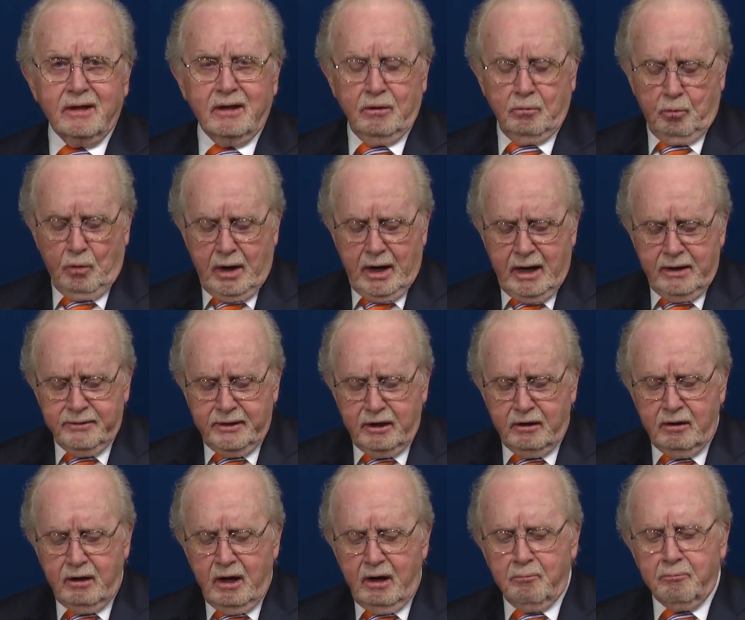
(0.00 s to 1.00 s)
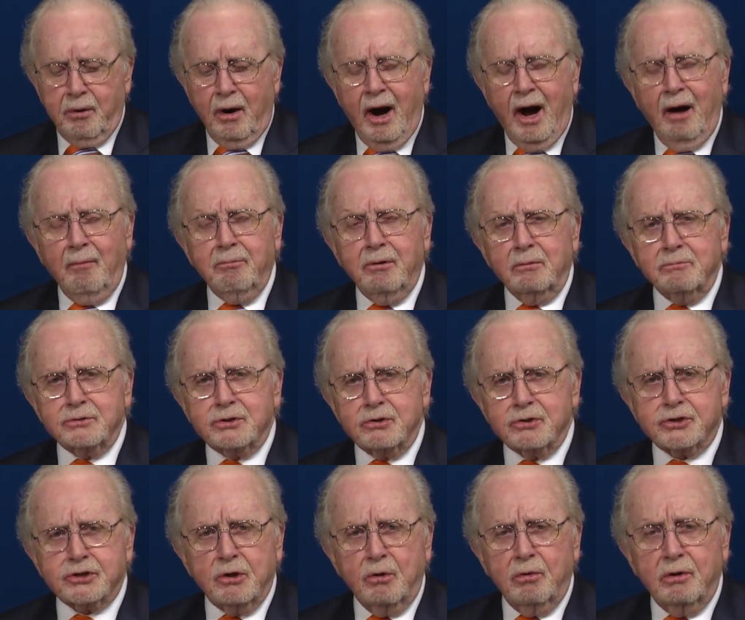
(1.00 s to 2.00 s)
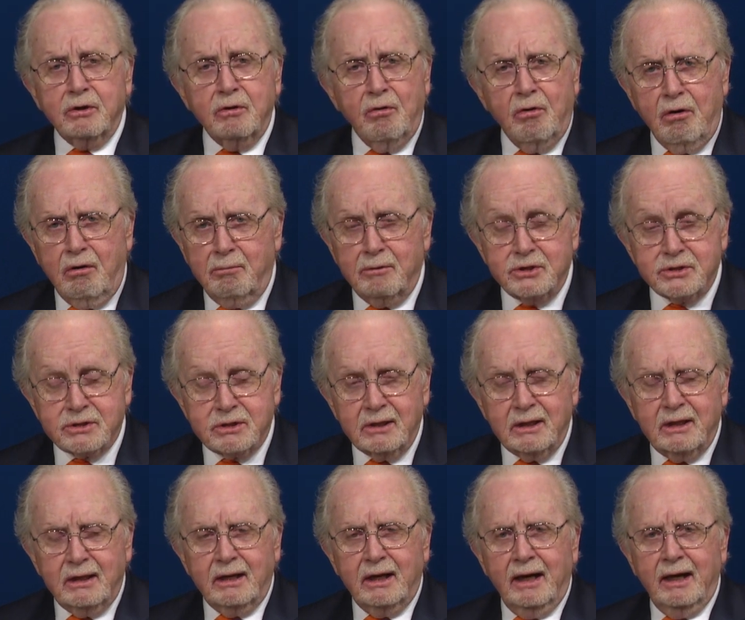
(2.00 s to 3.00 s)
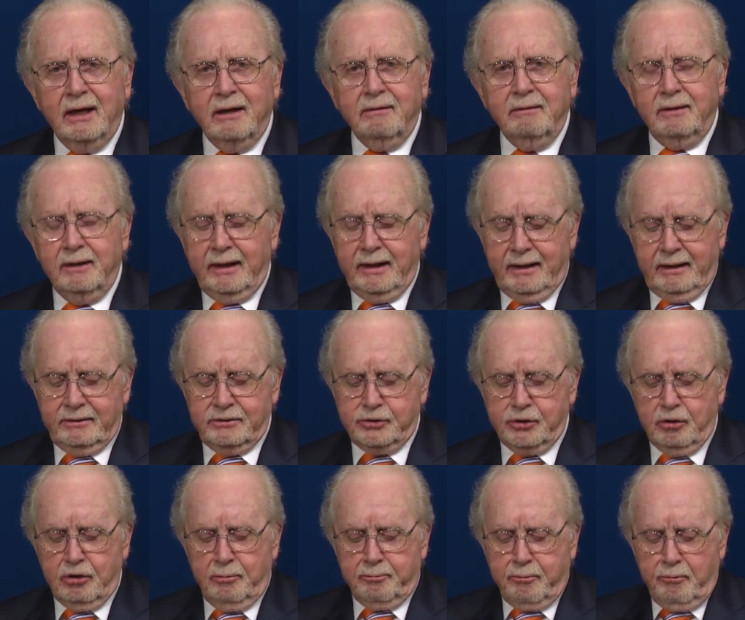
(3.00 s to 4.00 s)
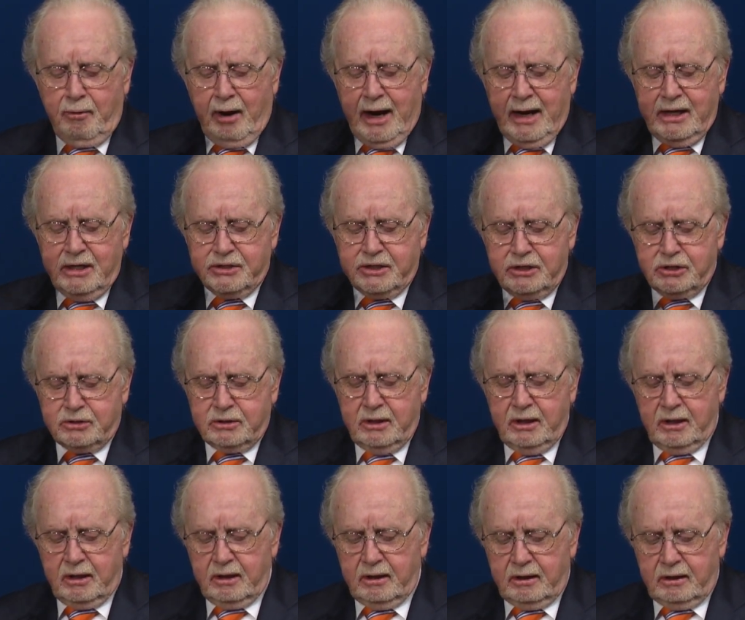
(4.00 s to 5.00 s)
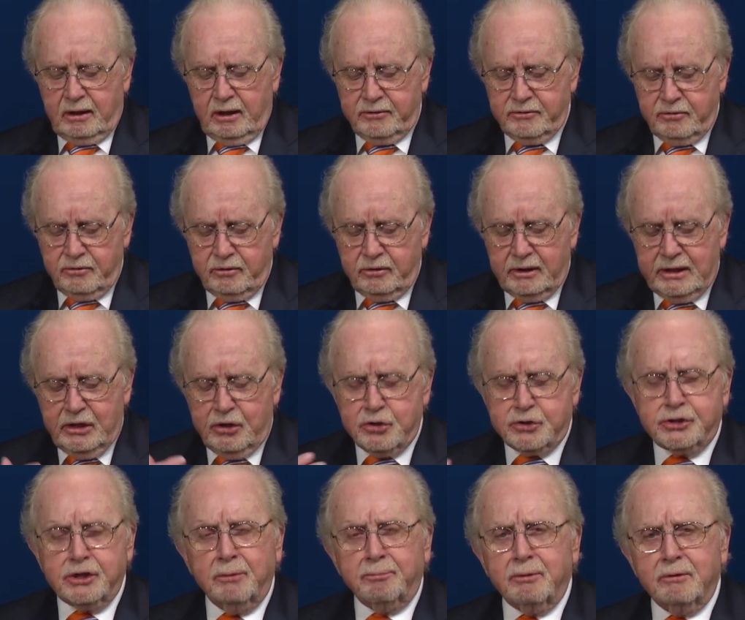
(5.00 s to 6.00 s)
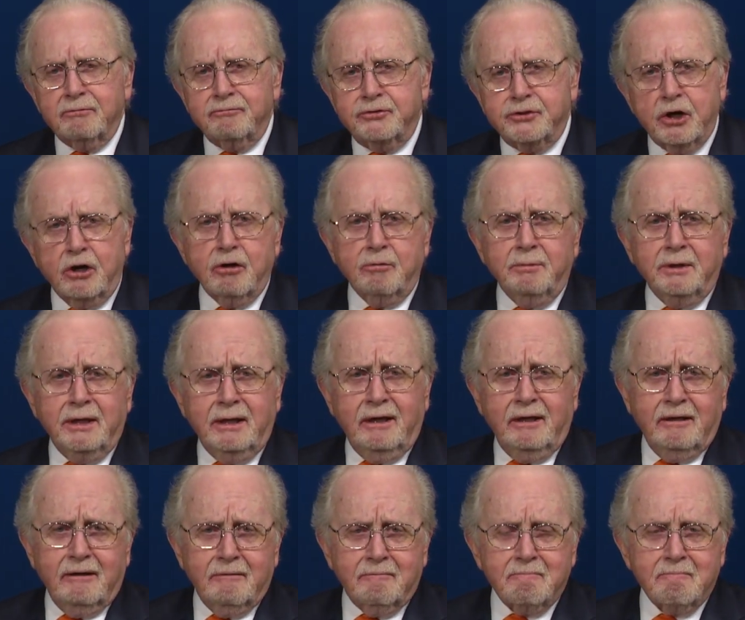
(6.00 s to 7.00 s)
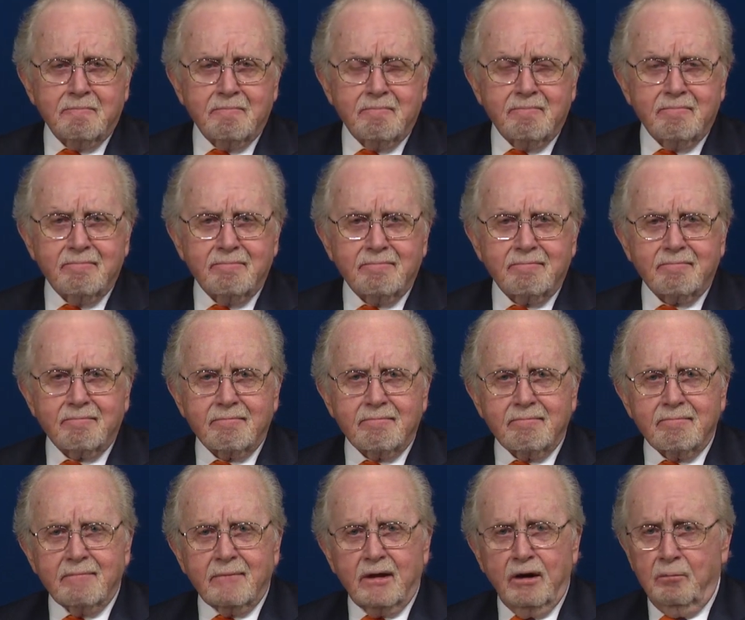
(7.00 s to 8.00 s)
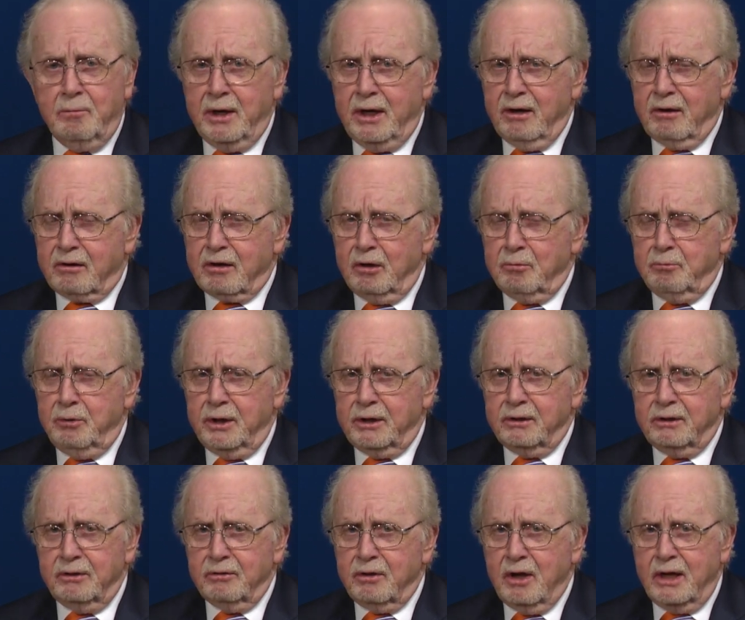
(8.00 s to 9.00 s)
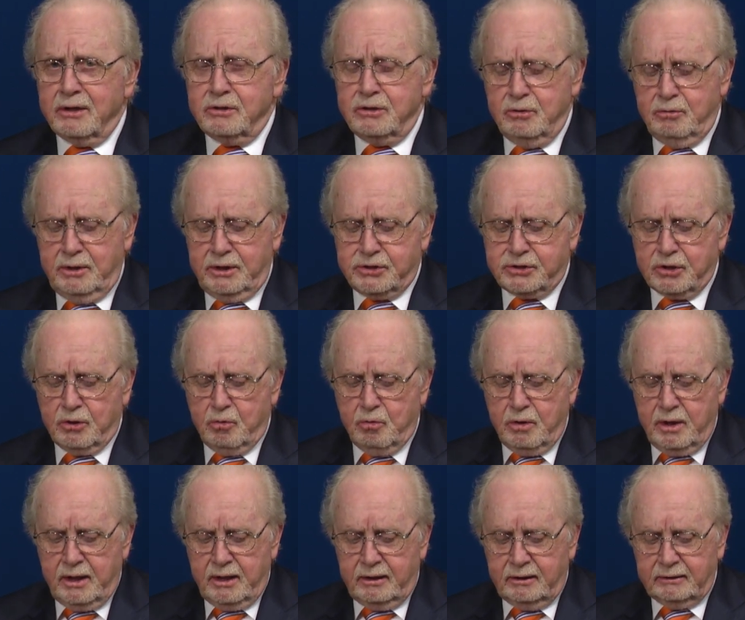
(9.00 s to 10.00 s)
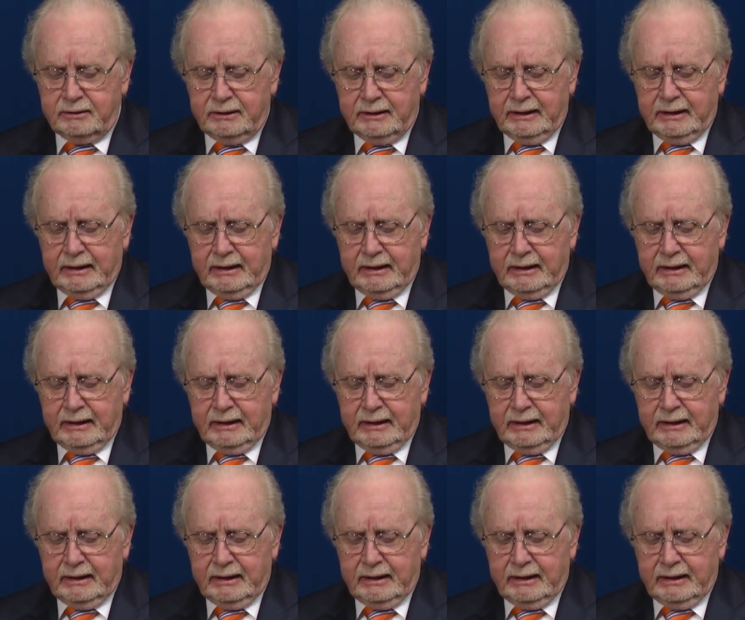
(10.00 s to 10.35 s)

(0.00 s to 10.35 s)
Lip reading: and why their problems are so enormous, and as Europe rises under the leadership of Germany, America and Britain are not doing so well